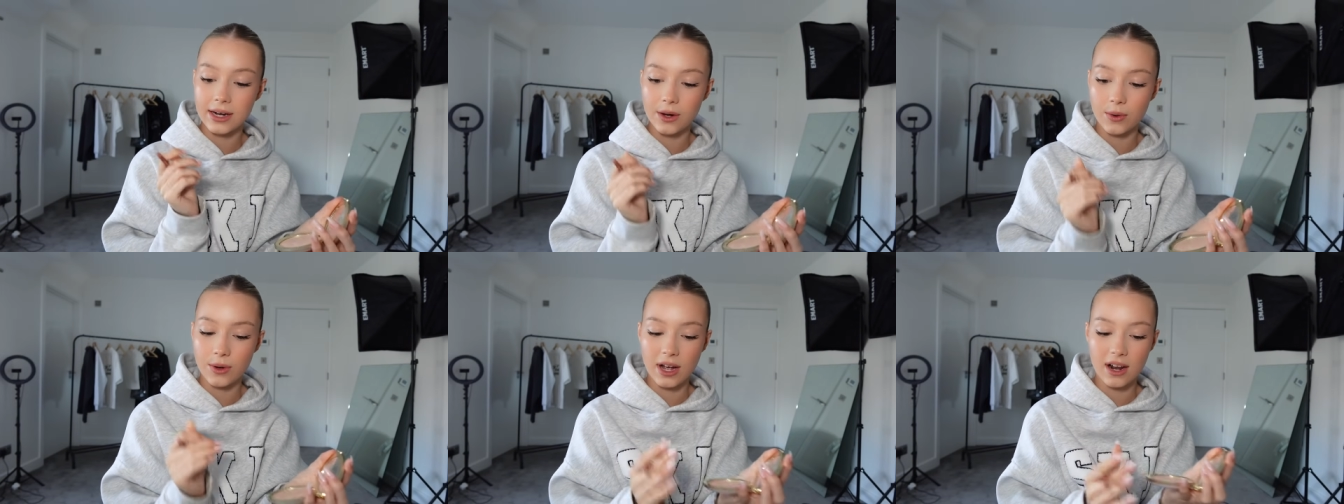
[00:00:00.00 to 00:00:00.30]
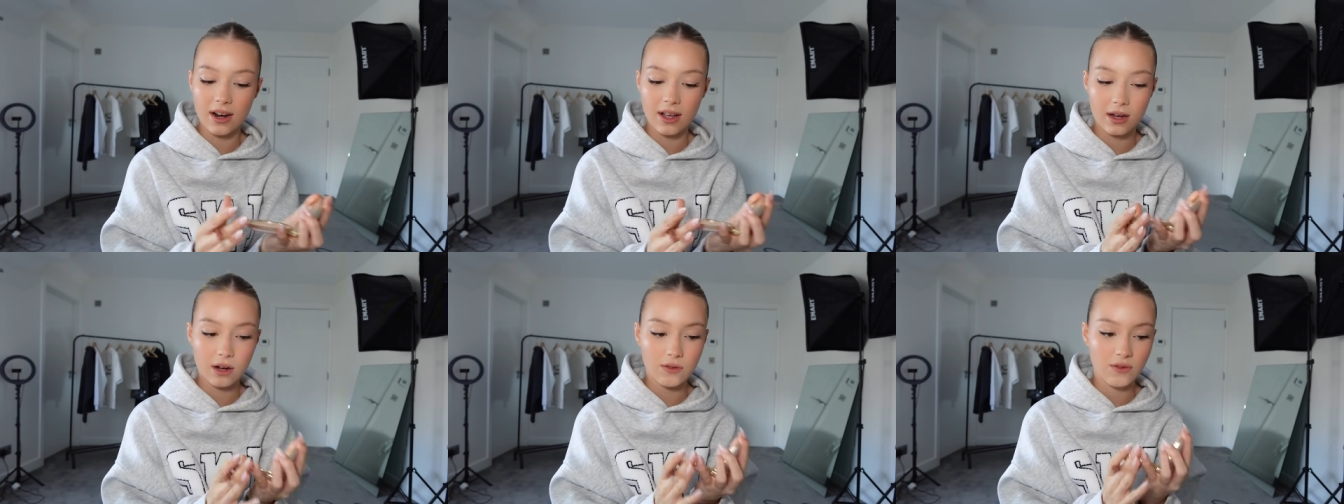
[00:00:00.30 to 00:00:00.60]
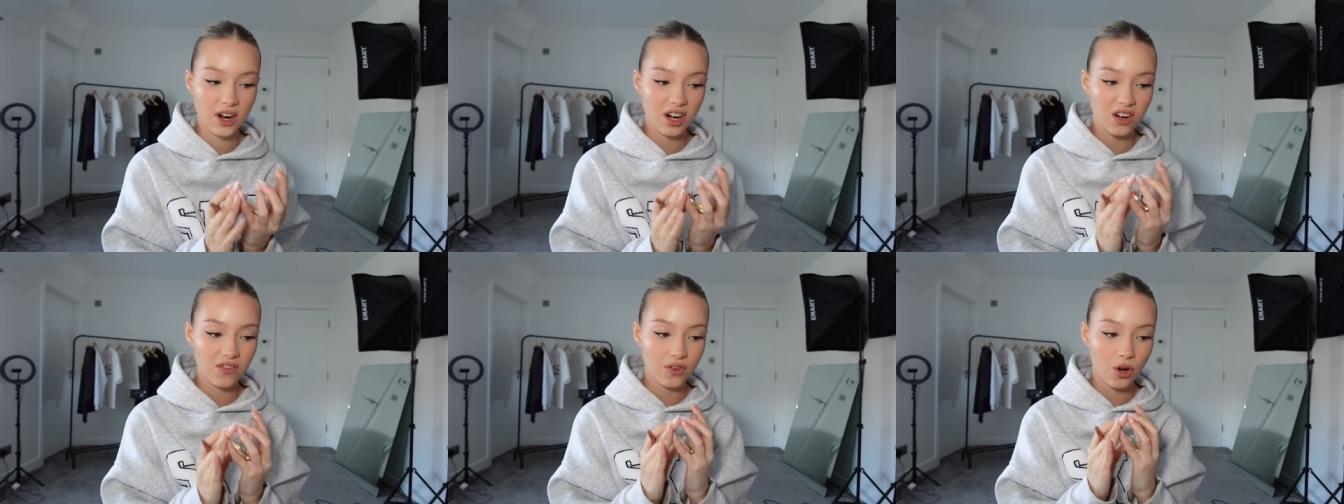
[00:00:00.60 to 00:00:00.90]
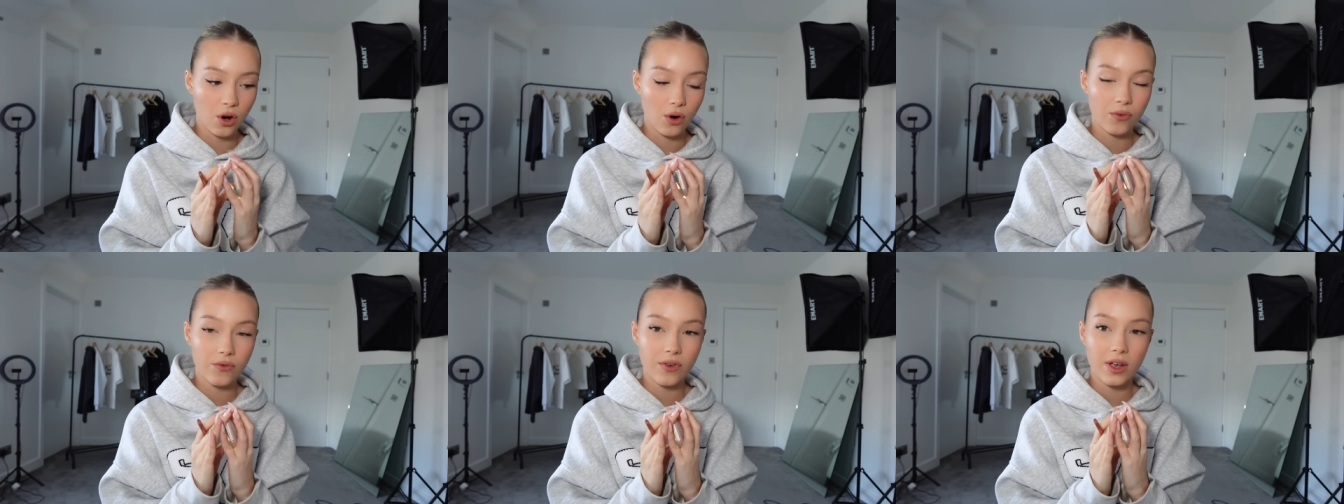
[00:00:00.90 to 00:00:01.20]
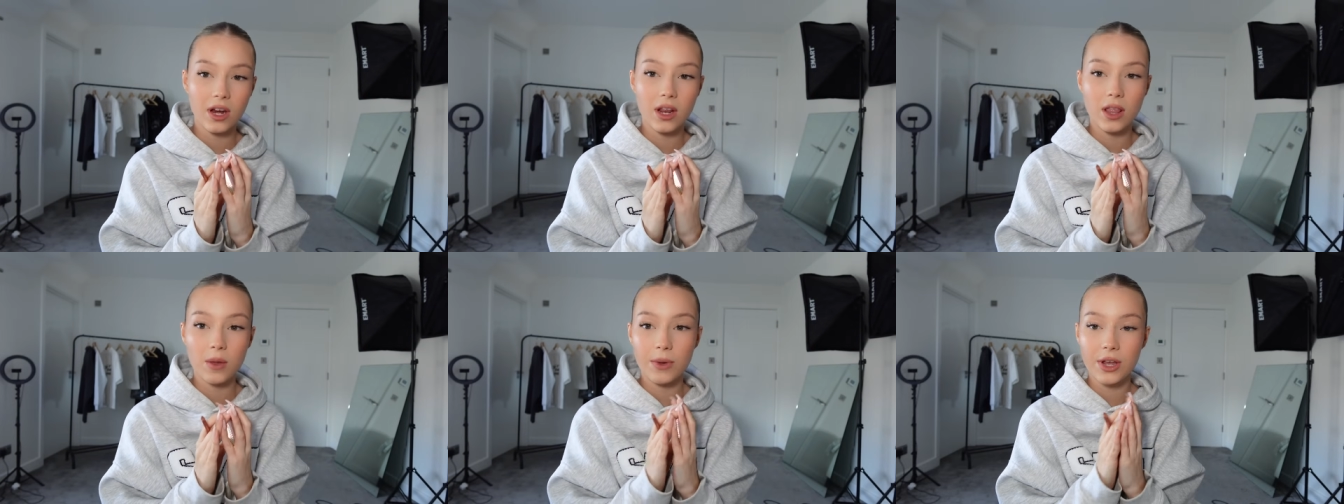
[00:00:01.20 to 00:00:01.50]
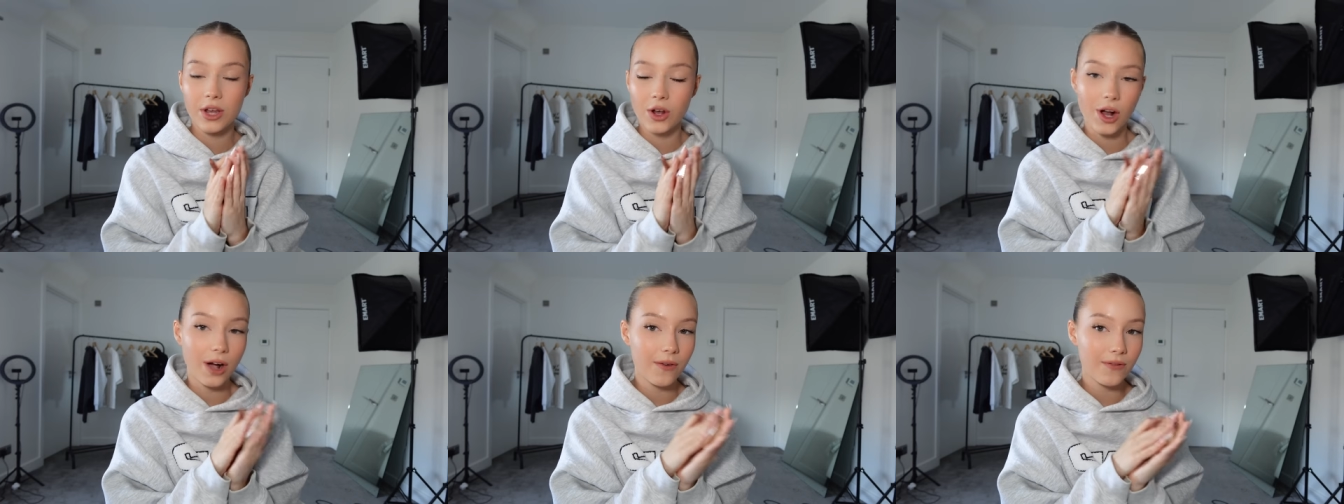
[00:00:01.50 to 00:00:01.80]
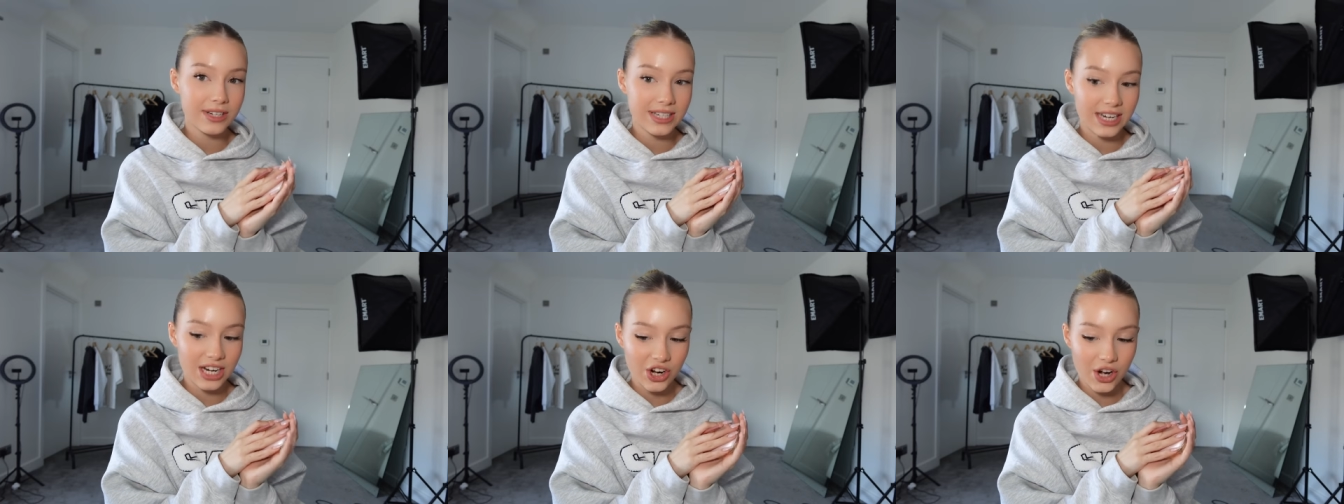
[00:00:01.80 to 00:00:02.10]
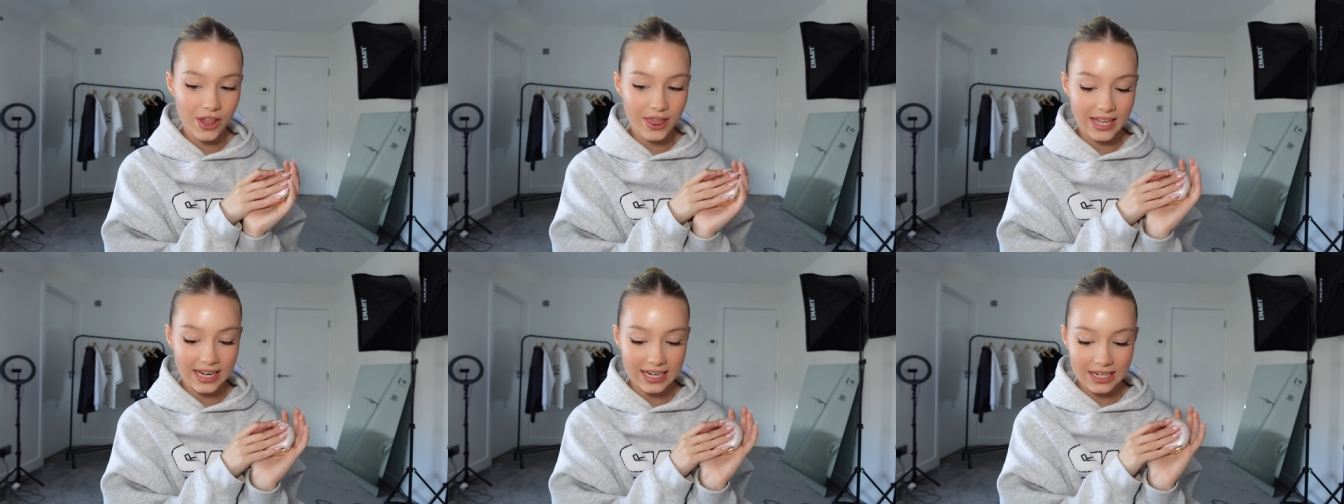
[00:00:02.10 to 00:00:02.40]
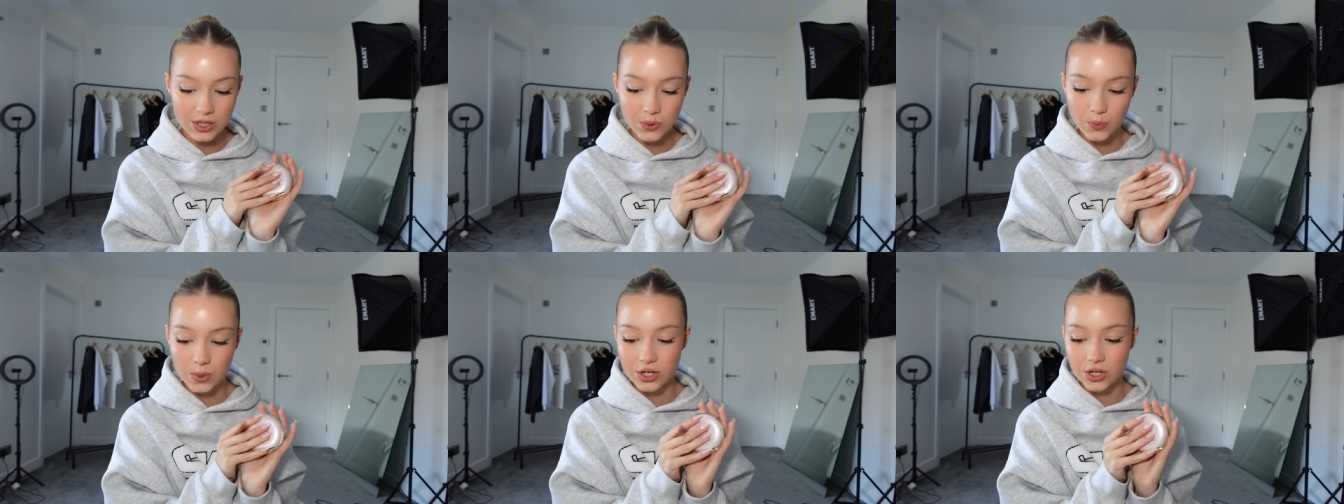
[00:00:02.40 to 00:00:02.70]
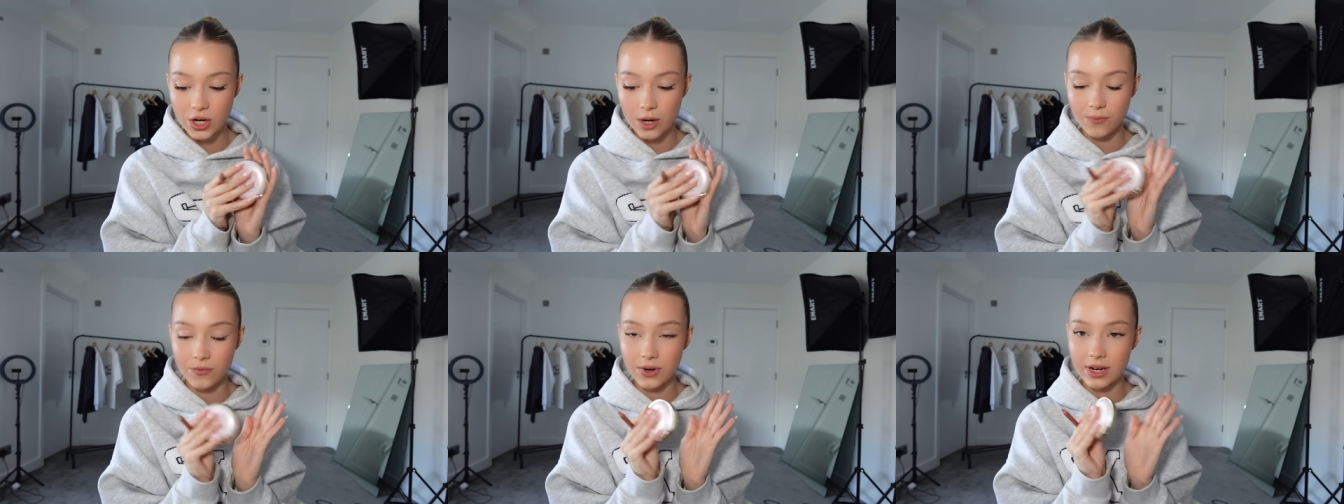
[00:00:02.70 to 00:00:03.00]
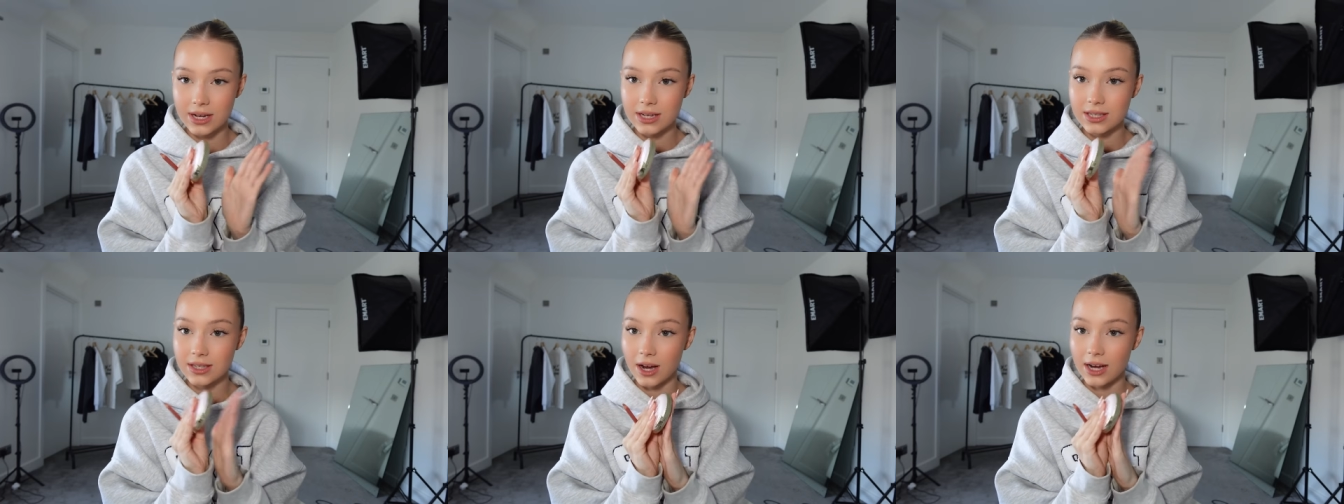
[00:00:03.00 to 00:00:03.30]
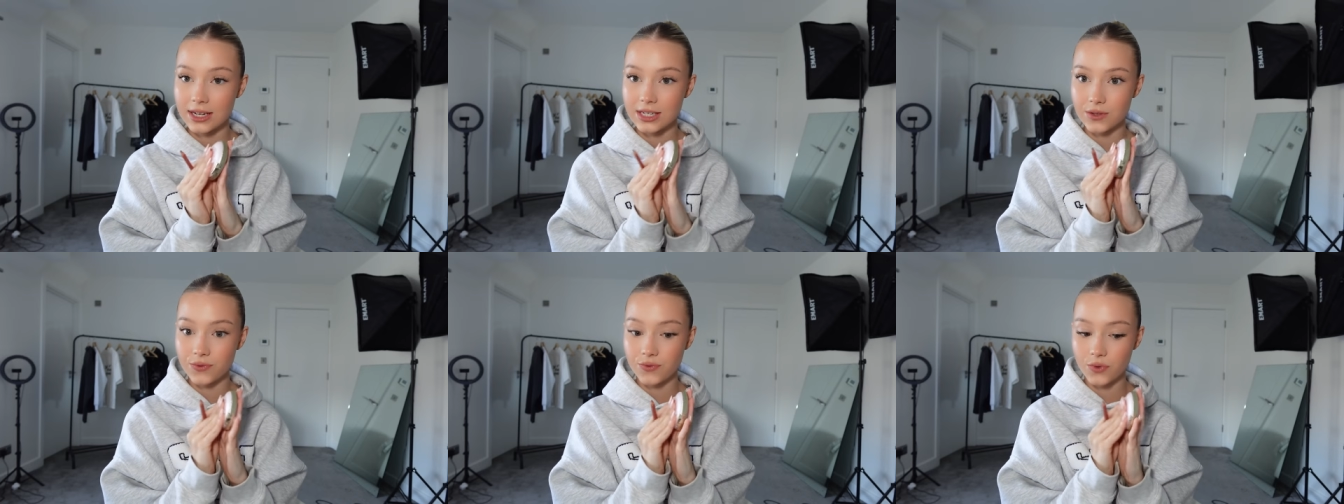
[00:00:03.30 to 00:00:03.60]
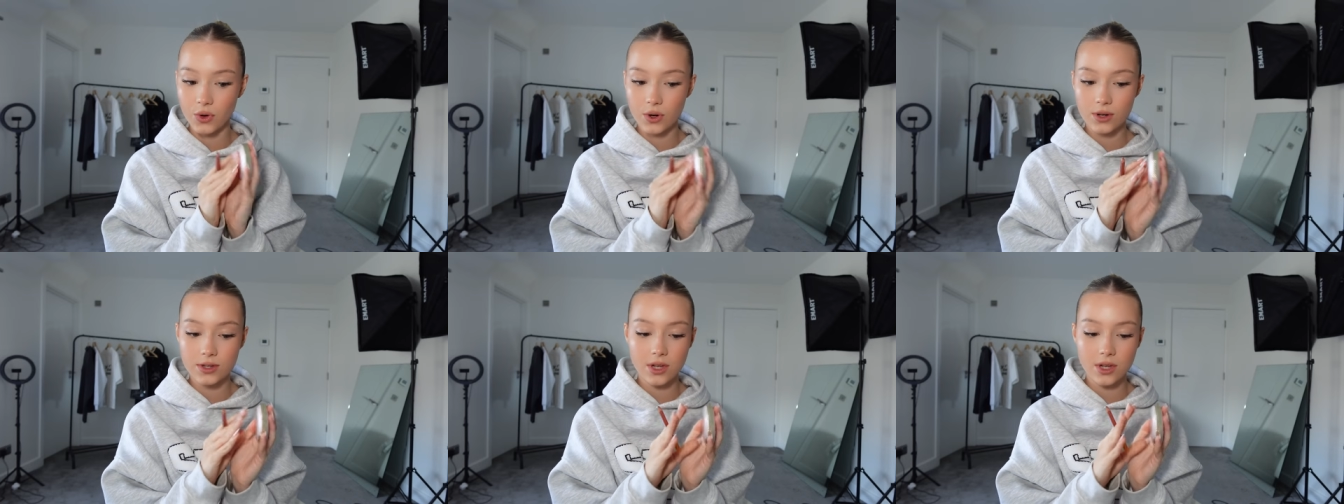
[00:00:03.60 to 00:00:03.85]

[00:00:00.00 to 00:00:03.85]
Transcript: he'll get like a round of golfing and then we can go up for dinner and things, which I'm really excited for.